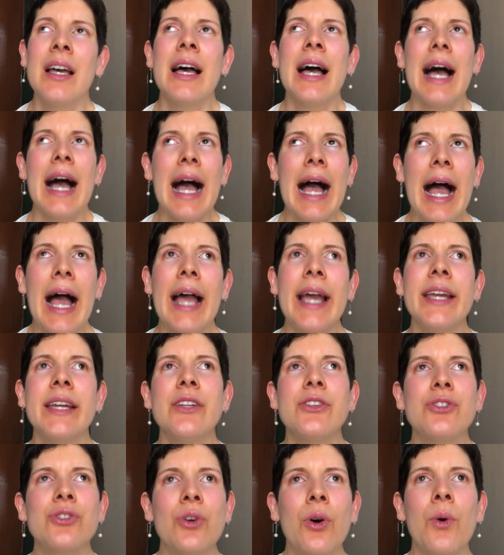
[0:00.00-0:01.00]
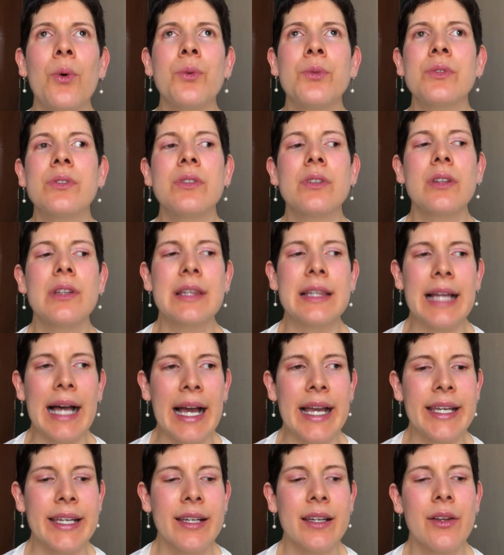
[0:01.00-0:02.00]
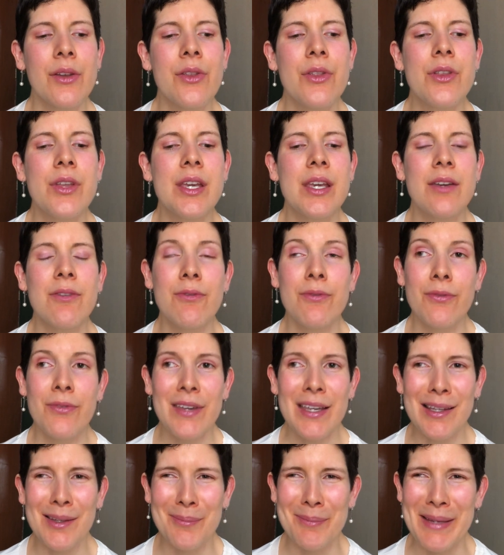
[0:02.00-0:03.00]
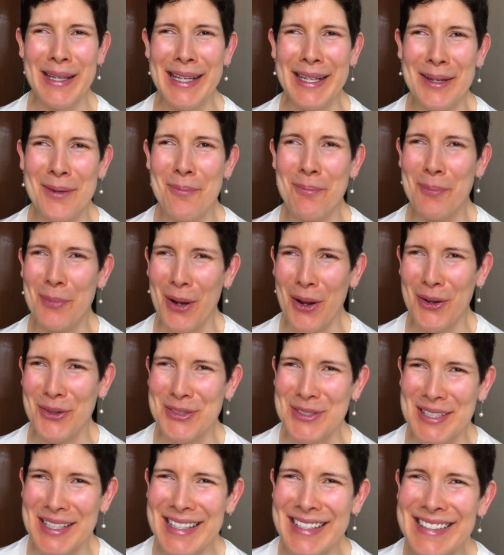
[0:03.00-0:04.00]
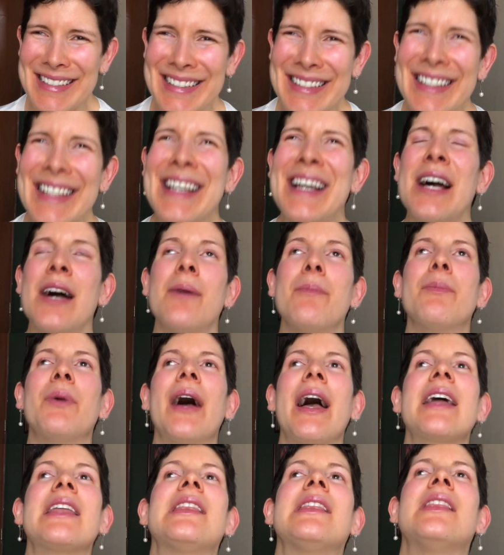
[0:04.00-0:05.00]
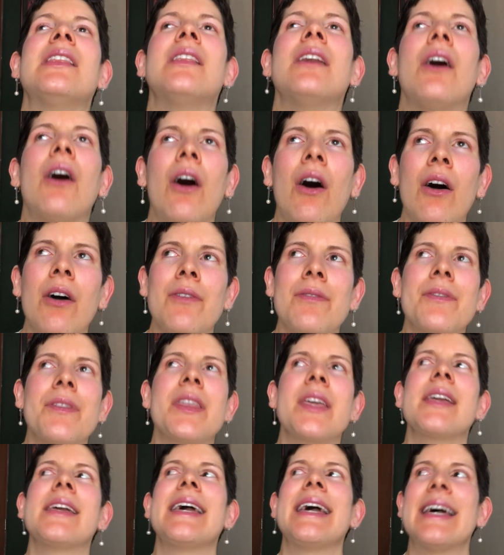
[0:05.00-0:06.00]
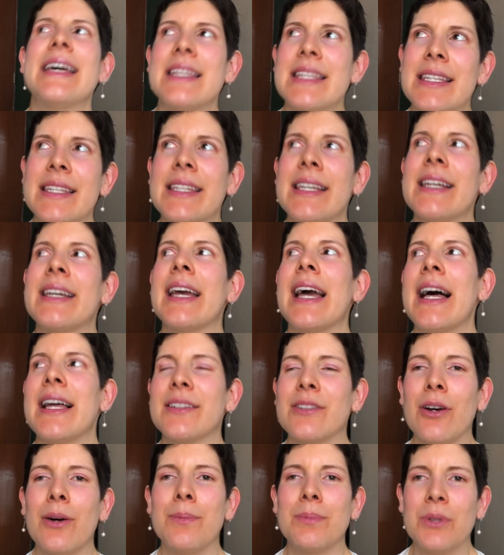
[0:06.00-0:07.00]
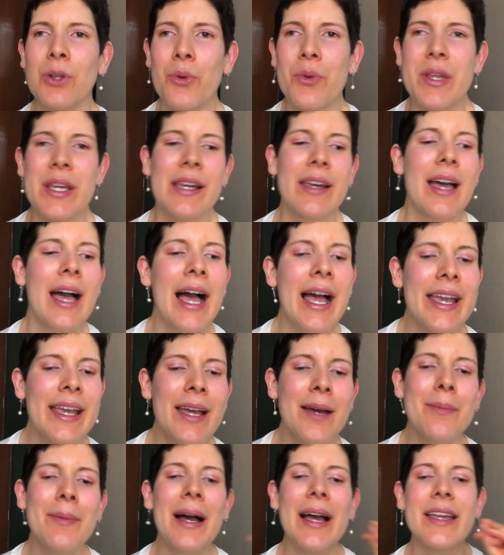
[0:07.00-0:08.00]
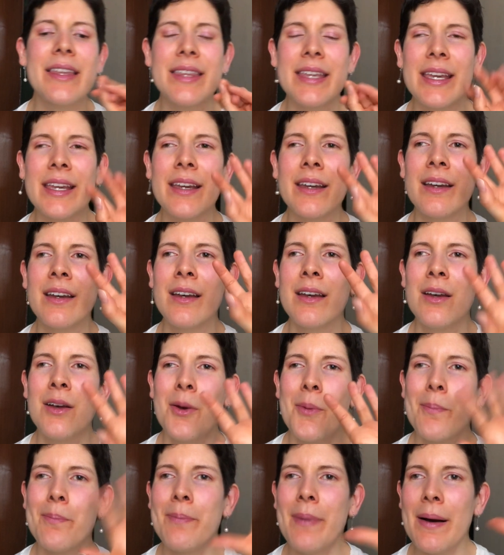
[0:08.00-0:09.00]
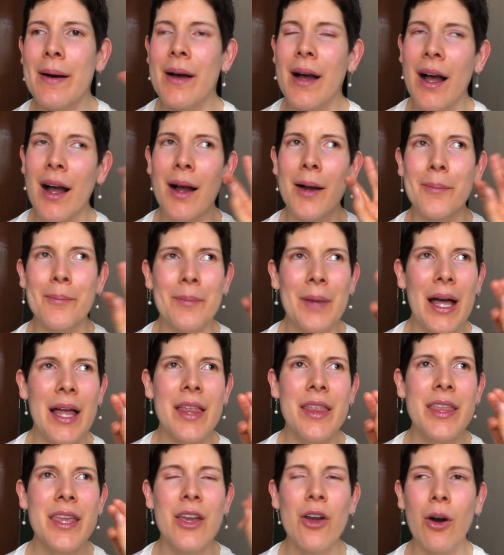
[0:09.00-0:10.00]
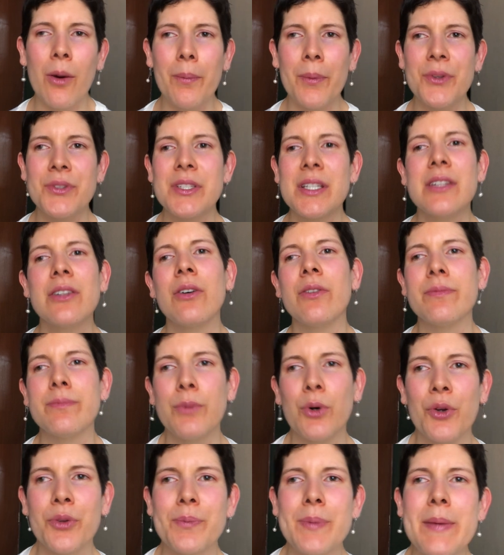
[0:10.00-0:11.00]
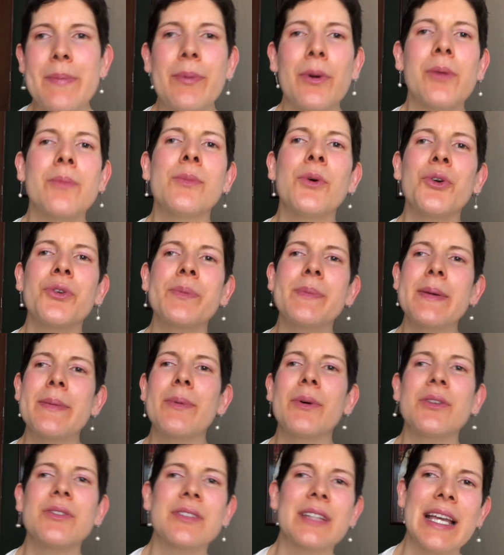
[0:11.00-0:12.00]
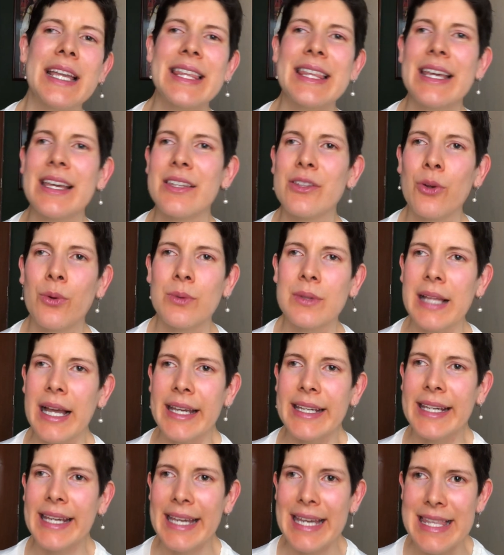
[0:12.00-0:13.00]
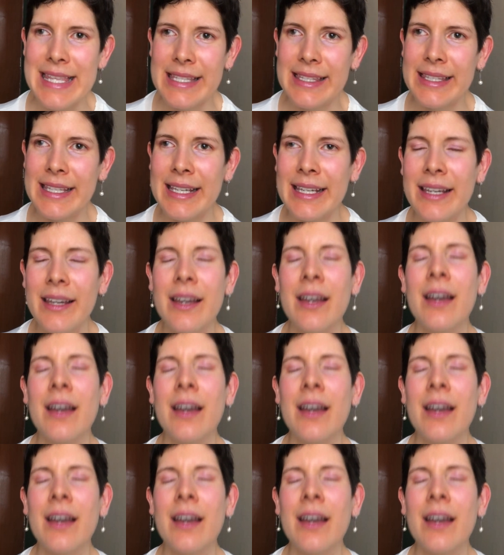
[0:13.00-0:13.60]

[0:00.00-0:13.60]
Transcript: I don't like the filming process, but I love the editing and uploading. I think, the opposite of most people. Most people say they don't like editing.